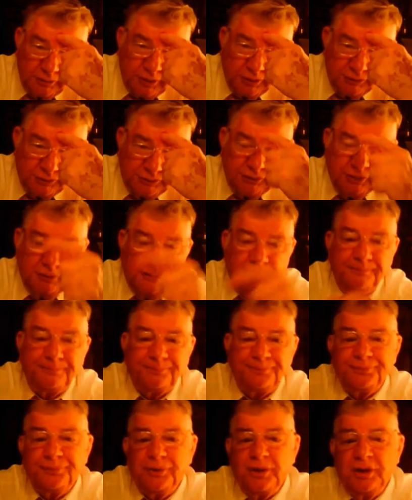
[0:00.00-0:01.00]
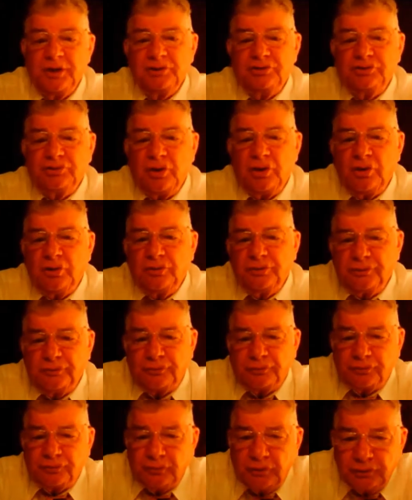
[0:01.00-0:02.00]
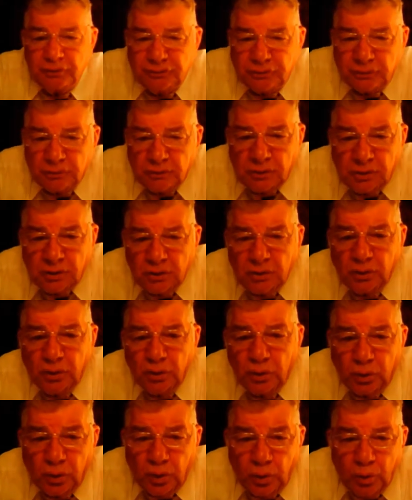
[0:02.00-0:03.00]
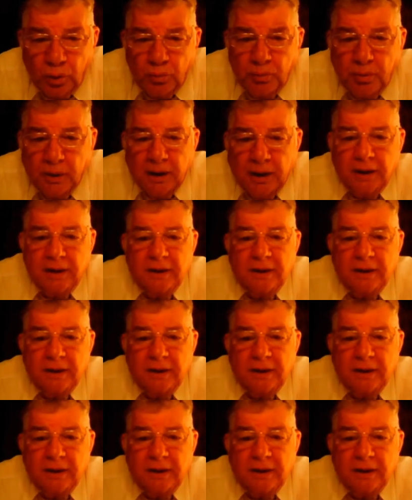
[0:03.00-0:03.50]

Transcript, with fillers: right here. It's called the frontal lobe,